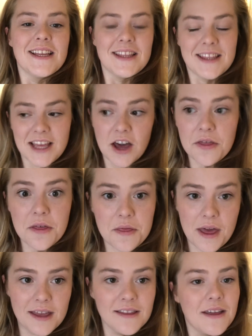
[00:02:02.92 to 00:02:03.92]
the other
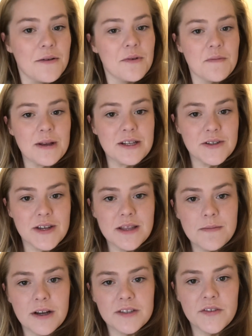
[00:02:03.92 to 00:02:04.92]
thing that we've been doing
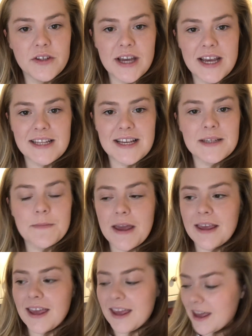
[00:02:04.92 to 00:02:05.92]
the past few days is
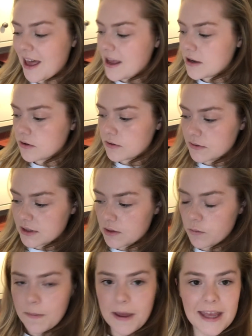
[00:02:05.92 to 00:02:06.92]
making candles.
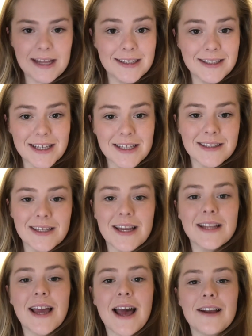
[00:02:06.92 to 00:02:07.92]
We're making
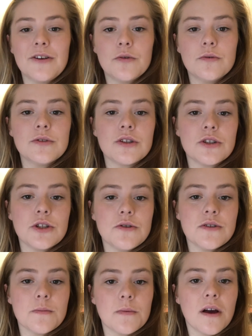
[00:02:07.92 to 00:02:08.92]
16 candles
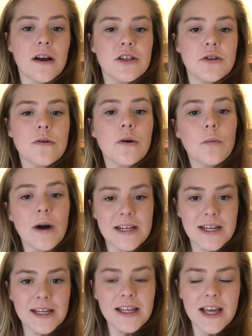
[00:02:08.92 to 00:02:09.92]
to supply to a
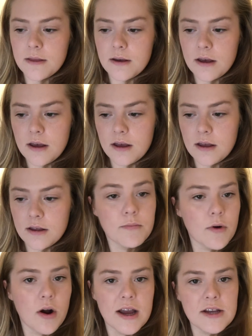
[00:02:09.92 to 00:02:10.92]
wedding. The
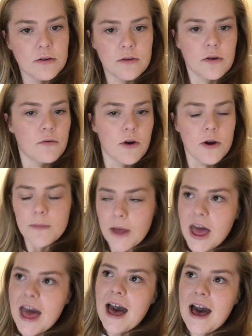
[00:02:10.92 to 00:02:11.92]
bride and the
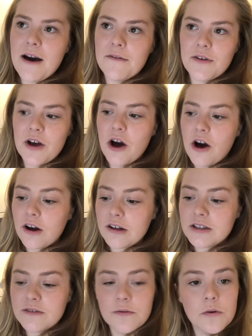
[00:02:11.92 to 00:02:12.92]
groom have
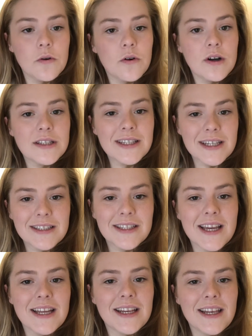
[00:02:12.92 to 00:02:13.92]
asked for
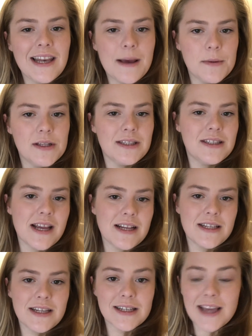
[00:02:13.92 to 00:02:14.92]
16 lemon
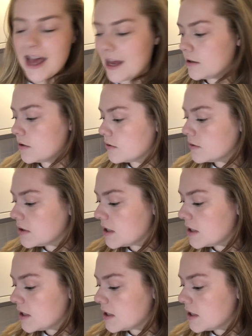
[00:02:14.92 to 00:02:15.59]
scented candles,